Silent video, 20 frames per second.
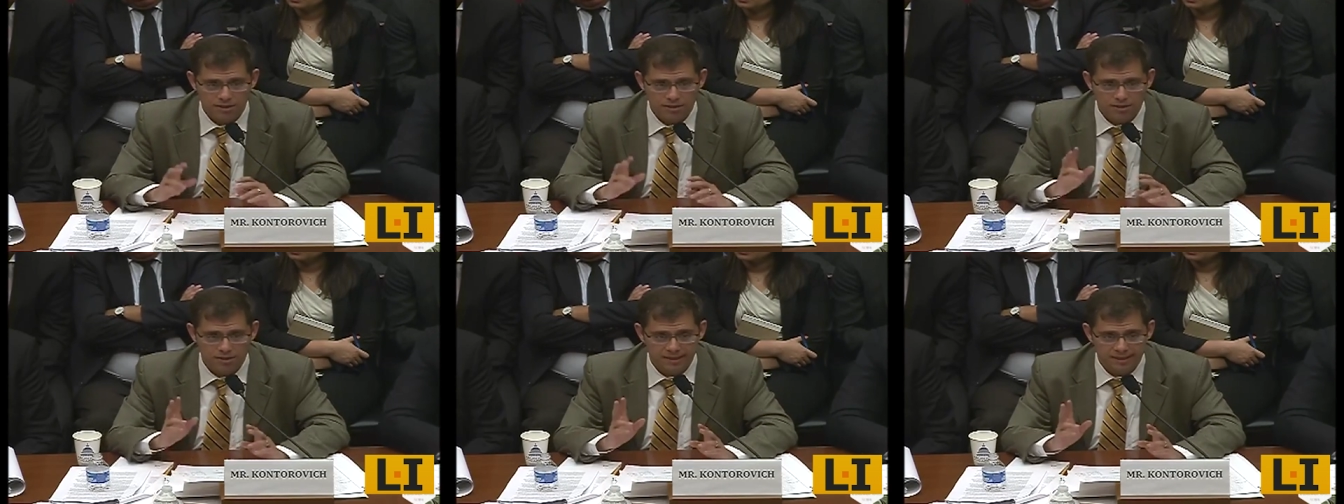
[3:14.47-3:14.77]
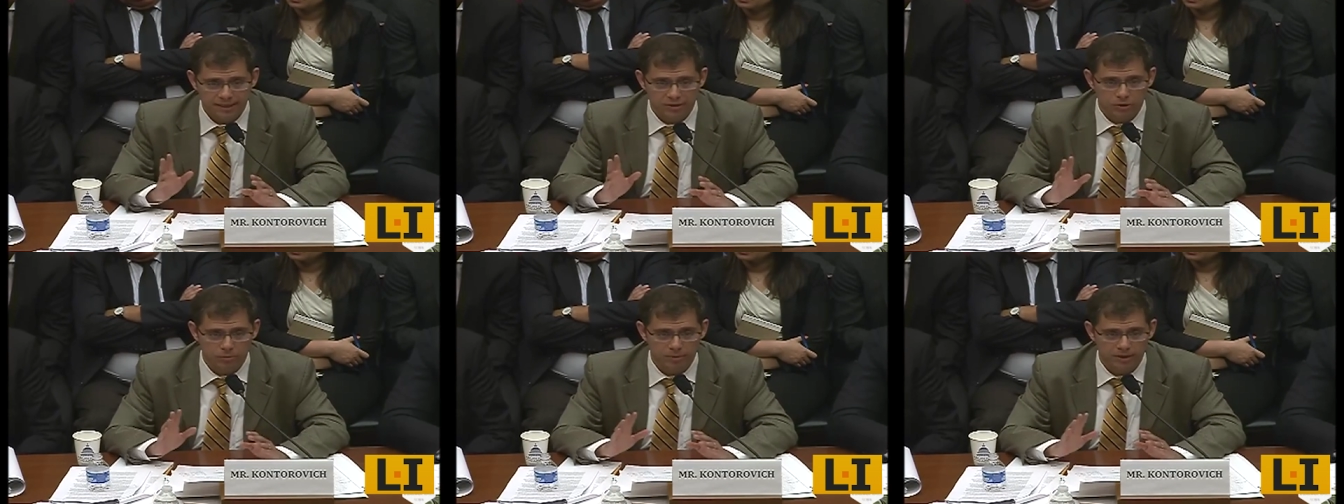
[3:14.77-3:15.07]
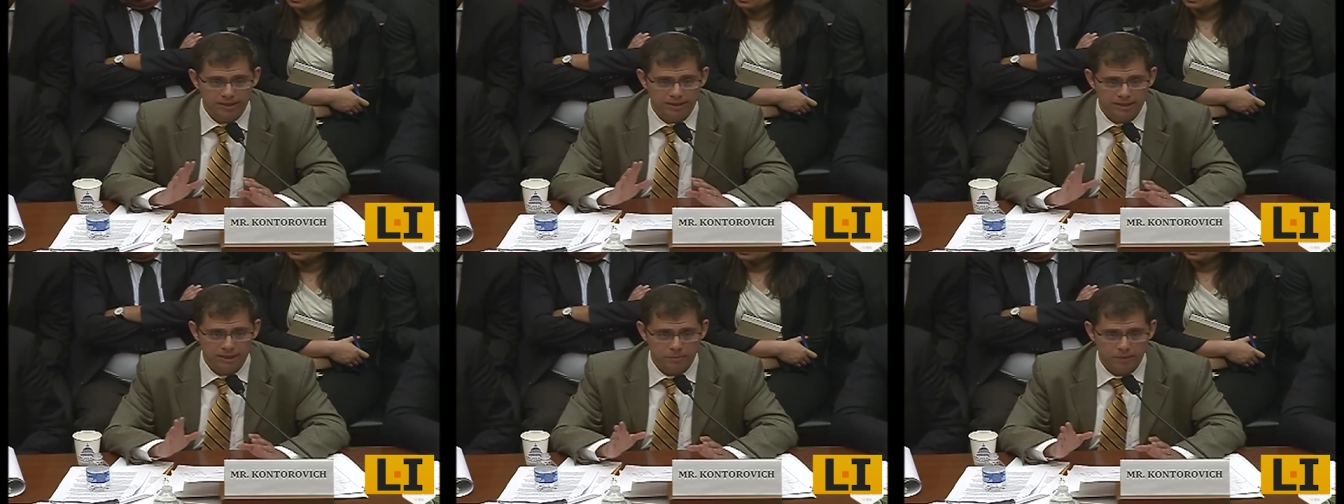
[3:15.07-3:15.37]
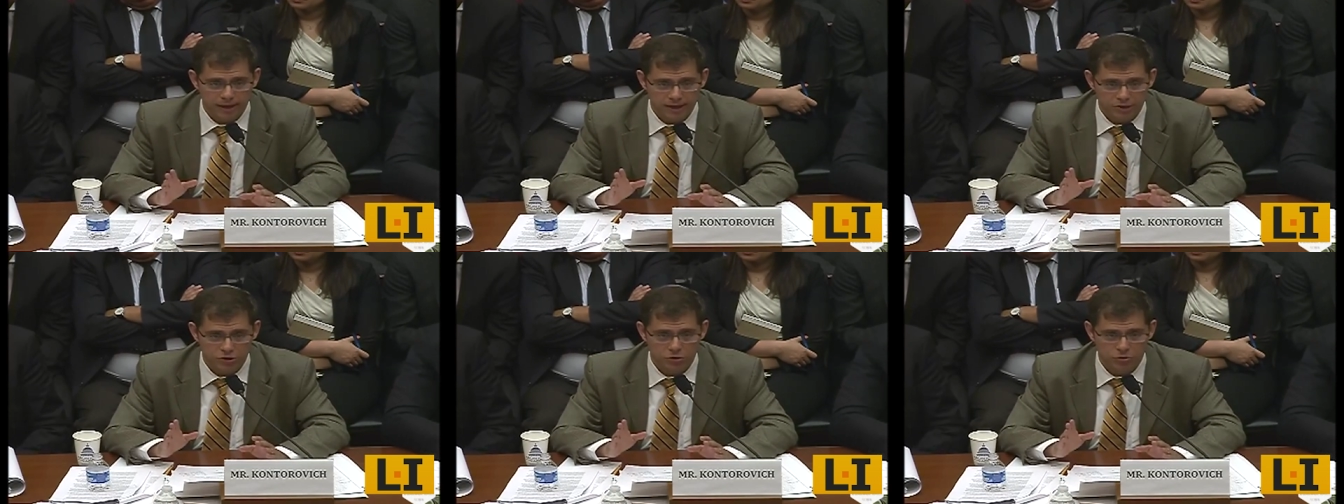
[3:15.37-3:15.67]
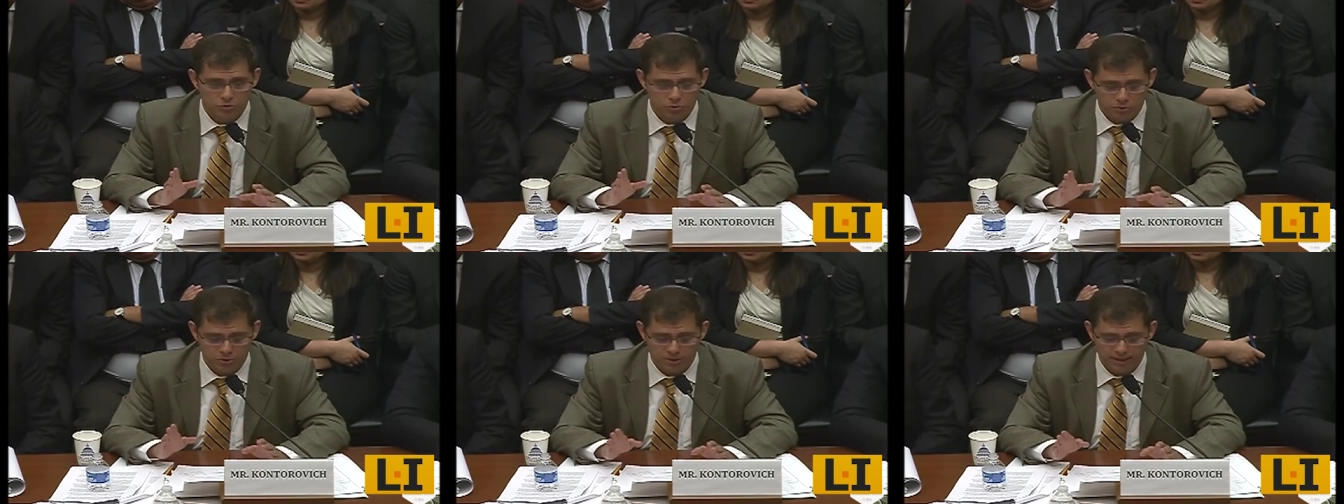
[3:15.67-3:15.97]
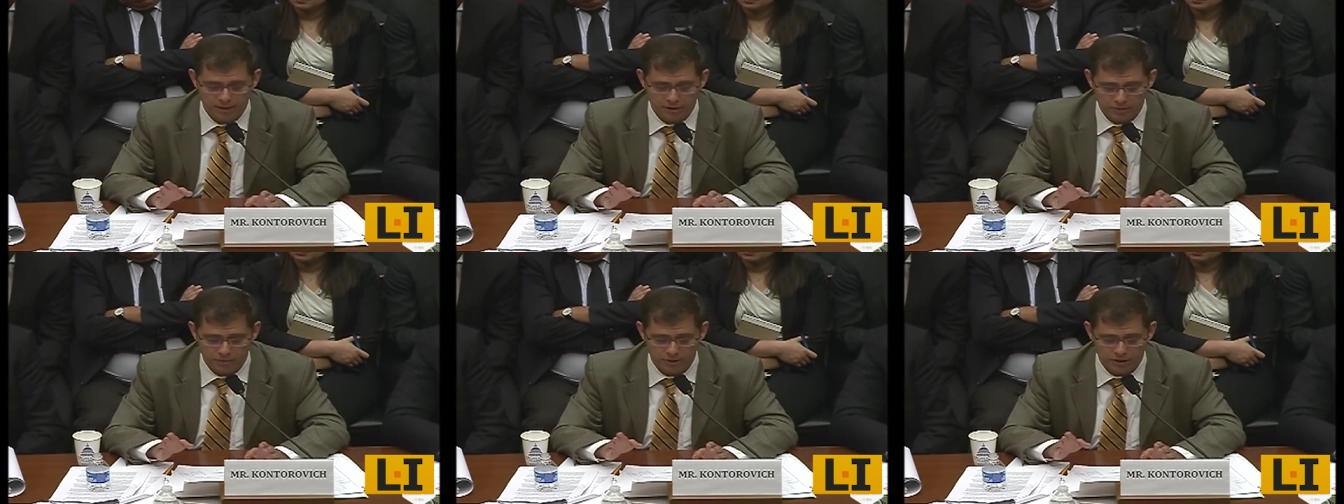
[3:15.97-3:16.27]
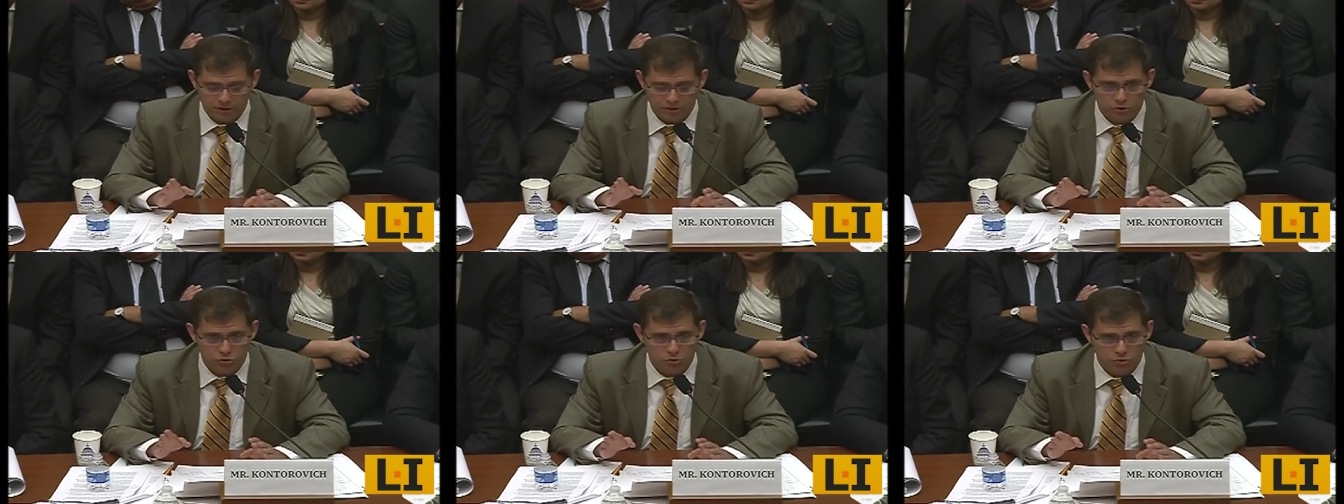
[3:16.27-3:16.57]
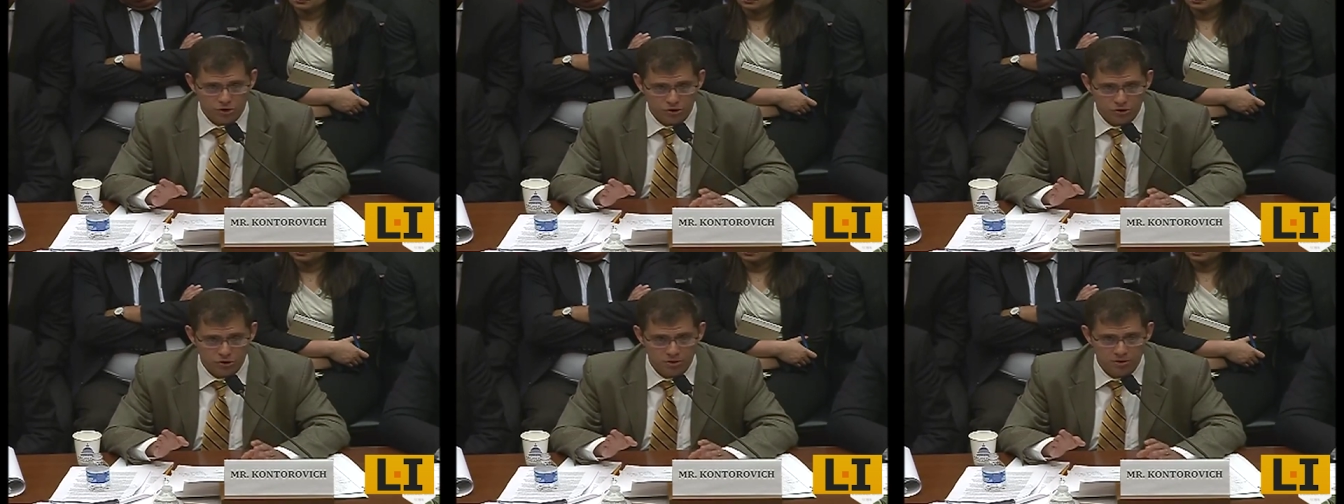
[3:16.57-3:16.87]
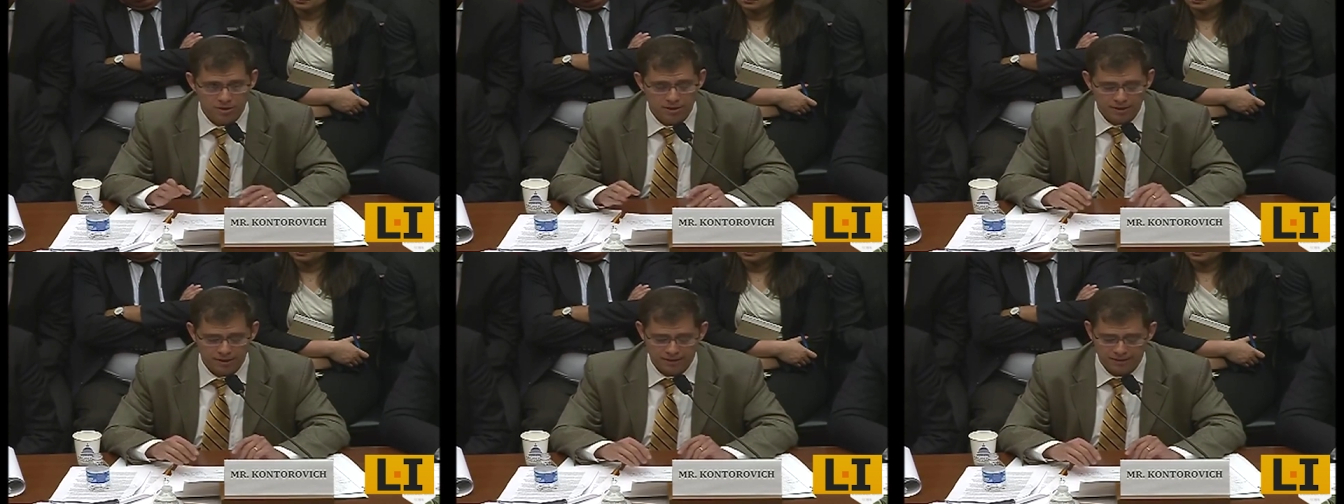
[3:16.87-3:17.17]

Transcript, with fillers: settlement expansion or settlement construction,